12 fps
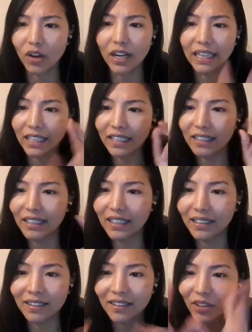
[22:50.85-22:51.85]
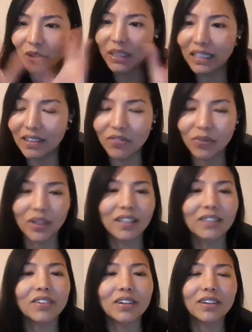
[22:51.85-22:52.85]
or like the green, leaf,
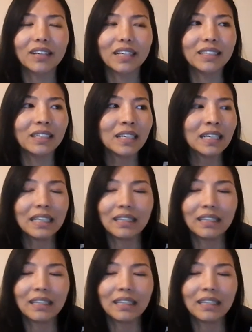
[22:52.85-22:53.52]
whatever, and